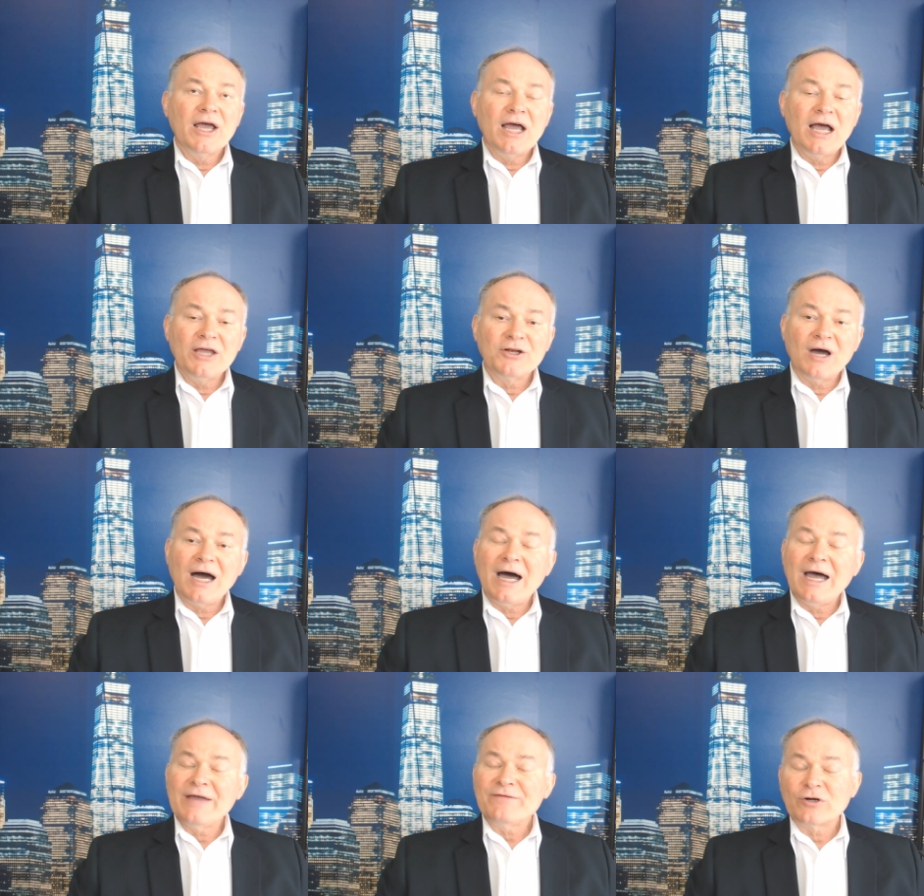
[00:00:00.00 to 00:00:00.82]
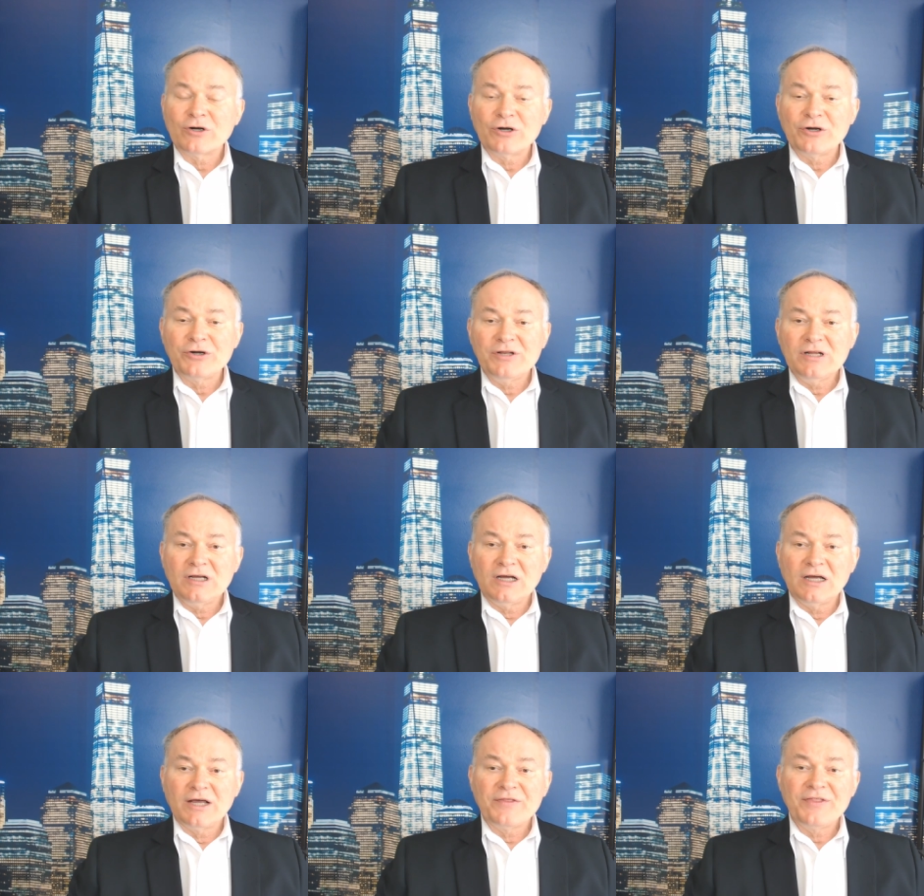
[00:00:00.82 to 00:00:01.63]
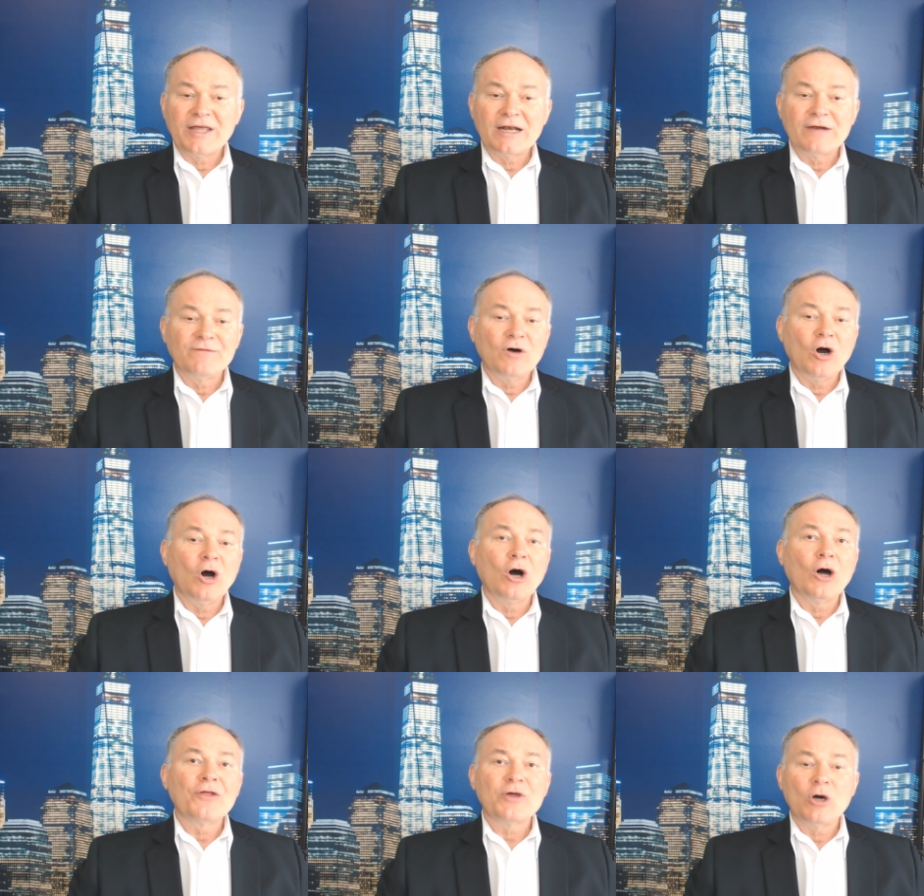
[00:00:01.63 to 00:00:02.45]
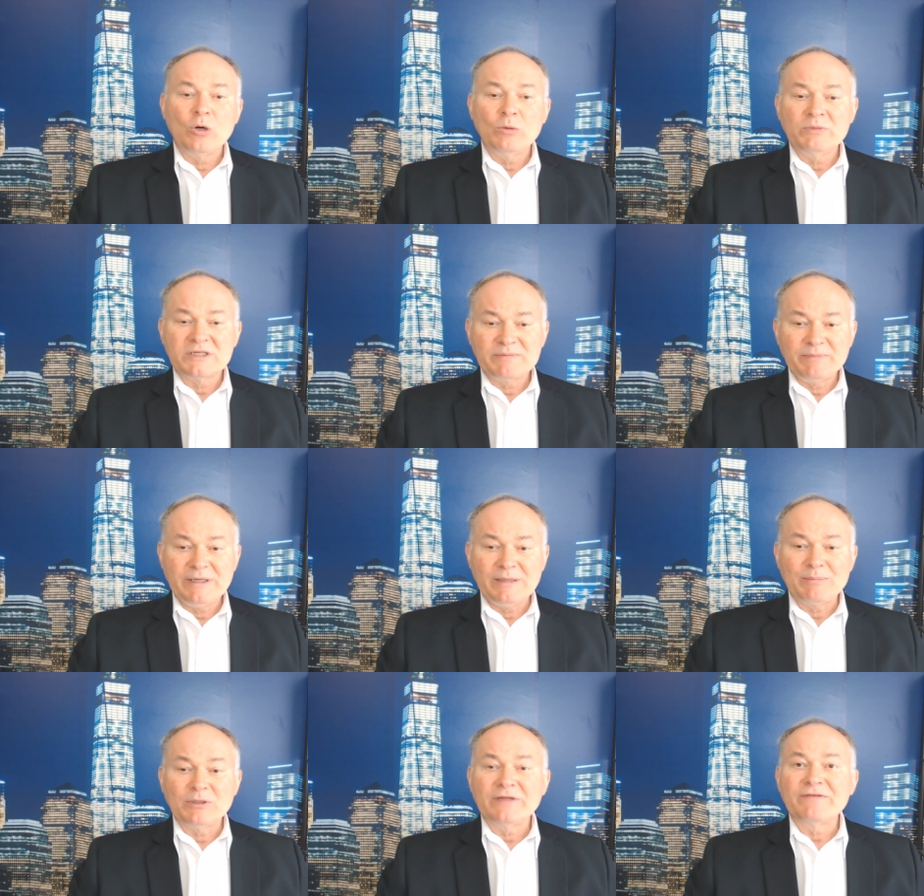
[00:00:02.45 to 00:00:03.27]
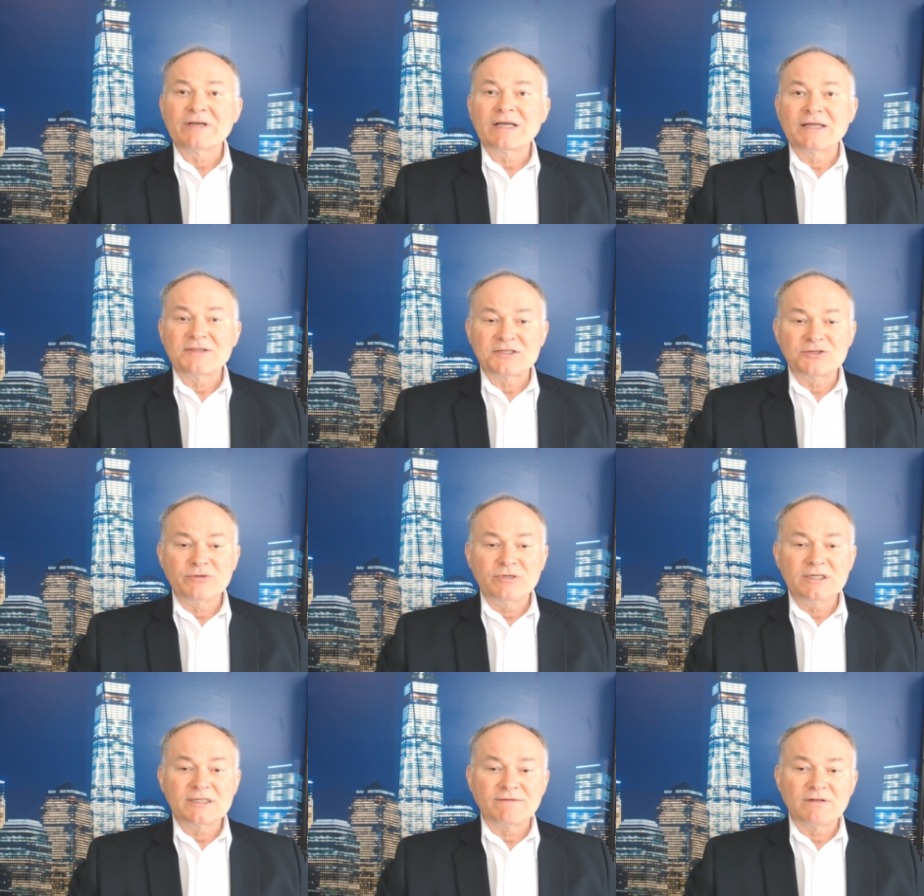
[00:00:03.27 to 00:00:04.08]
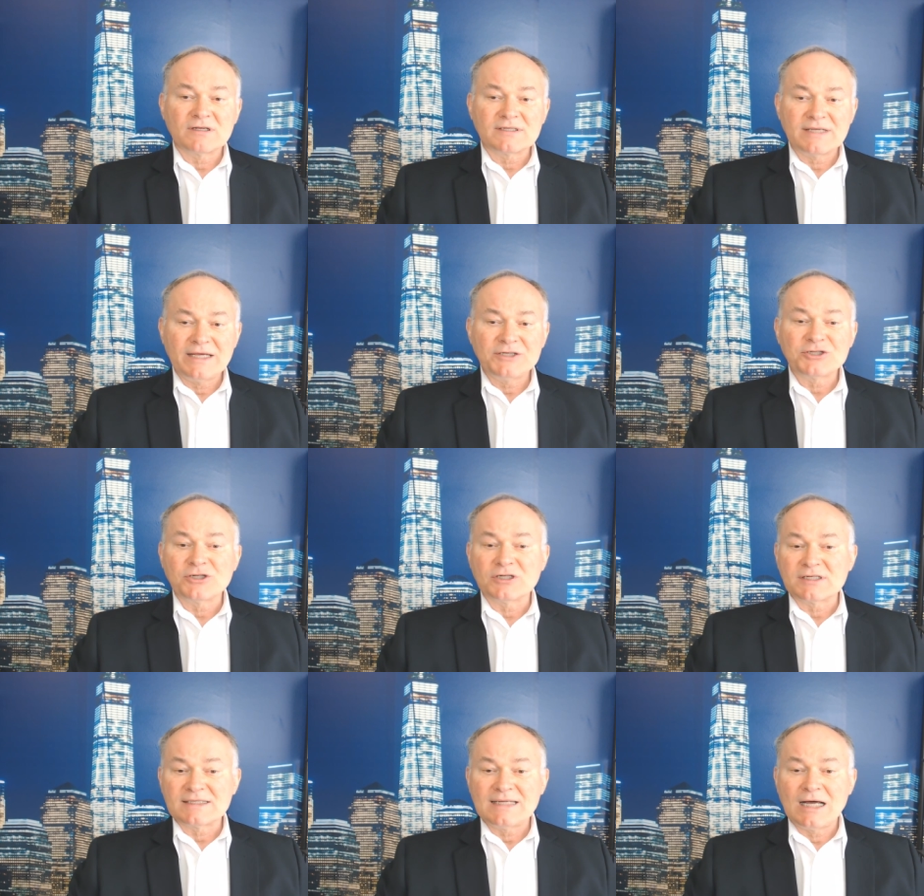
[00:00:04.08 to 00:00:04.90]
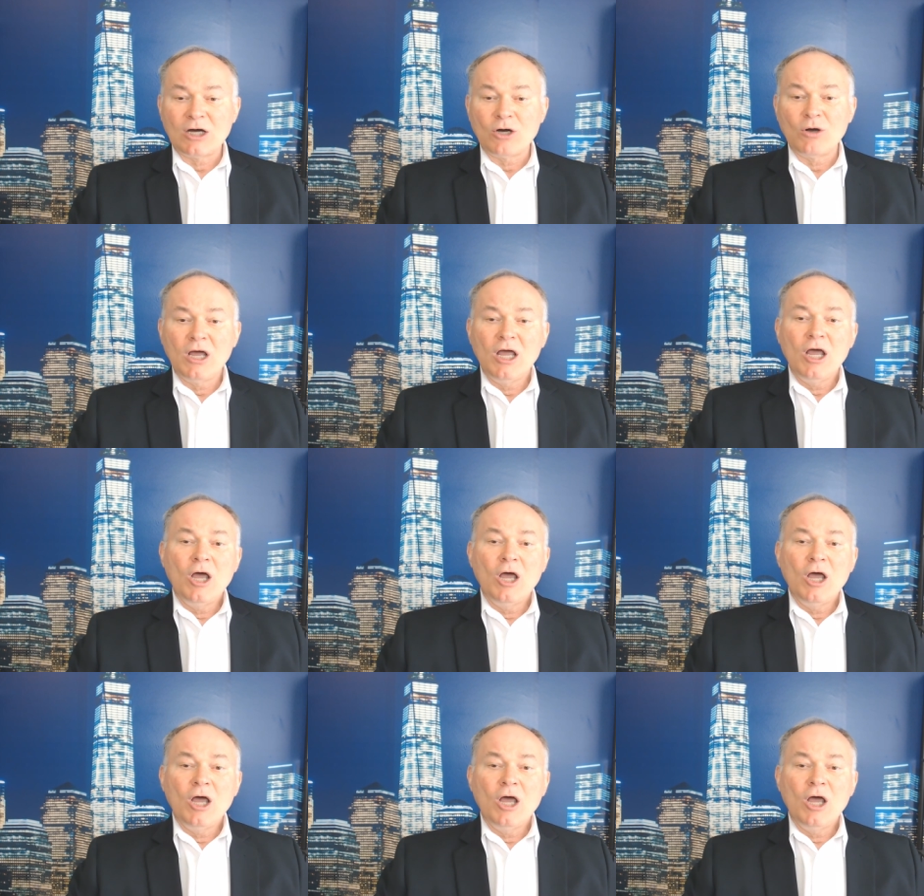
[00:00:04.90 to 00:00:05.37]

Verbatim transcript: You know, I've heard uh, that of all the homeless people living on the streets of Los Angeles now,